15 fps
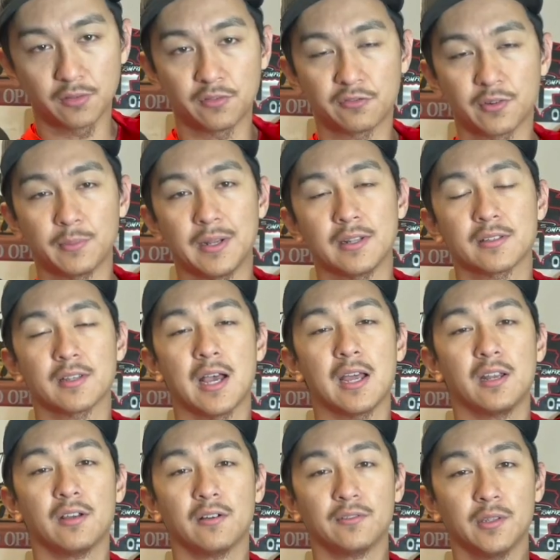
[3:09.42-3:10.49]
from
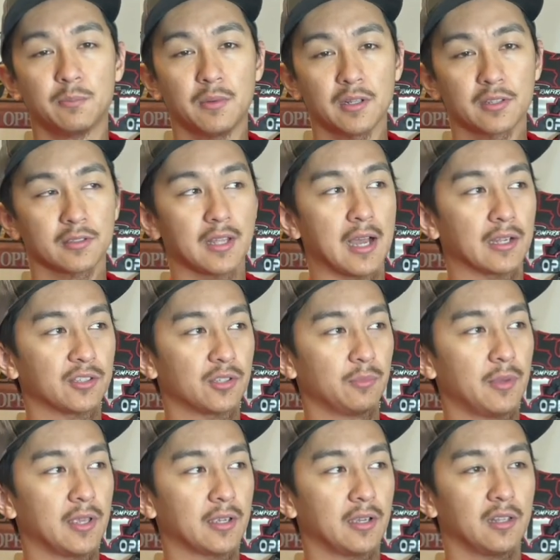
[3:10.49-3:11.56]
inside of the buttstock to
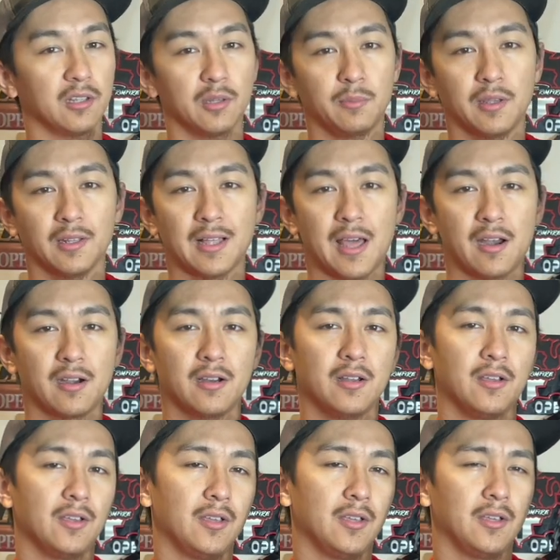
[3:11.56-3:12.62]
make it a little bit lighter.
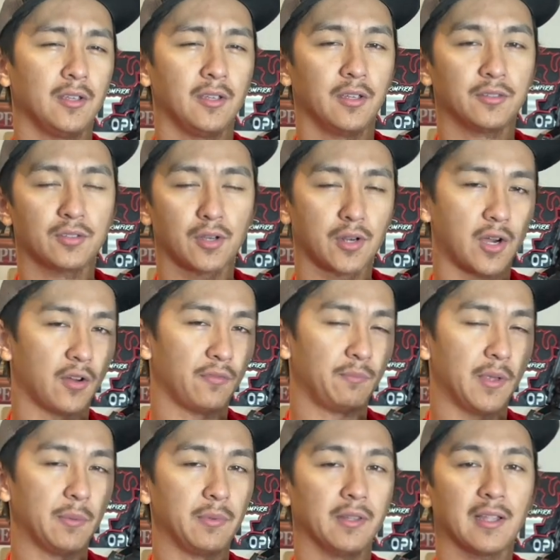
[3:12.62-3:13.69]
He took off
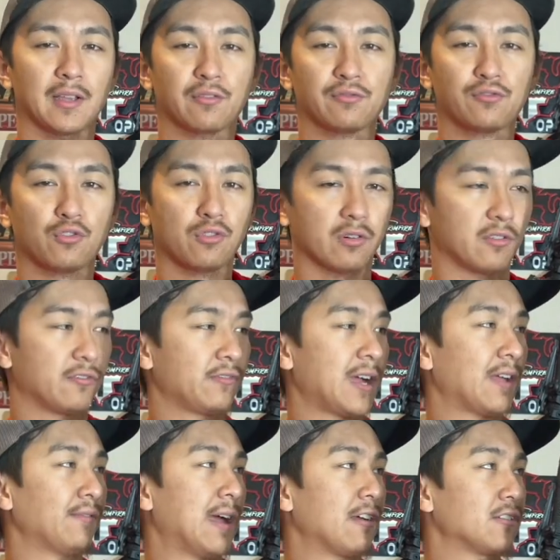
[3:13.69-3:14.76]
maybe like four or
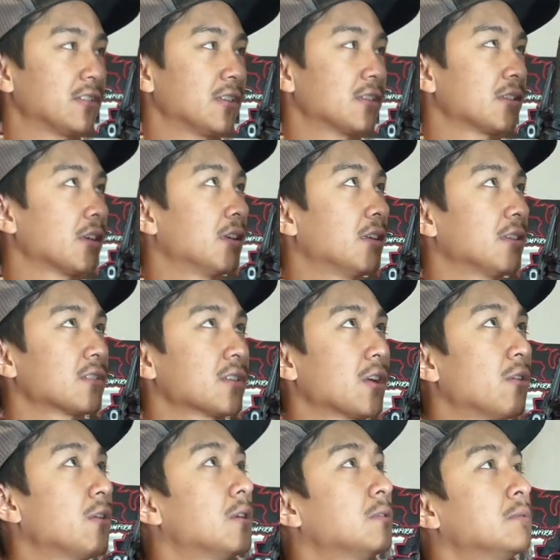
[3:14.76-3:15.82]
five ounces.
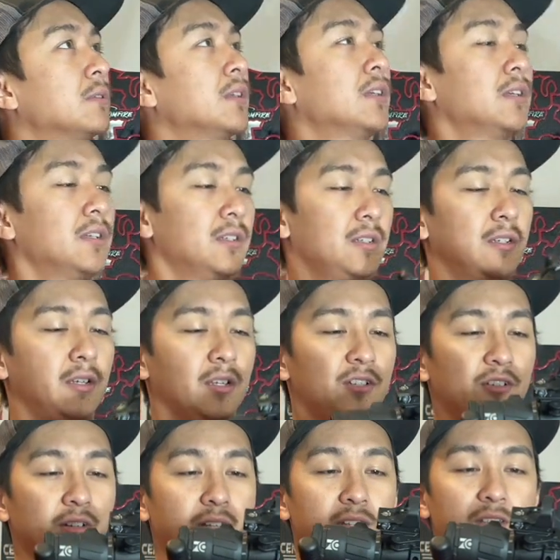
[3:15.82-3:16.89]
So as
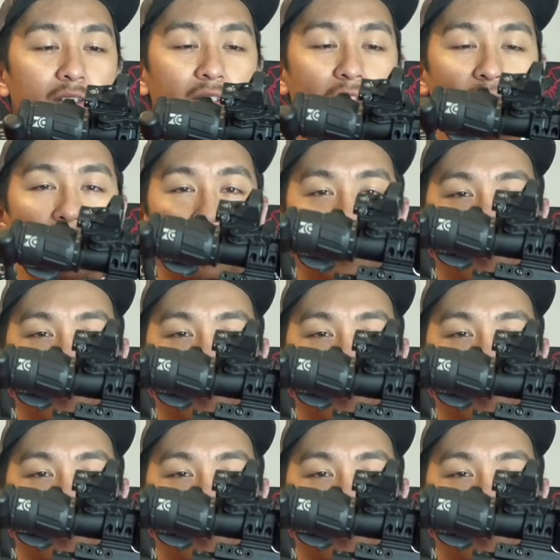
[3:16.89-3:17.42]
you can see,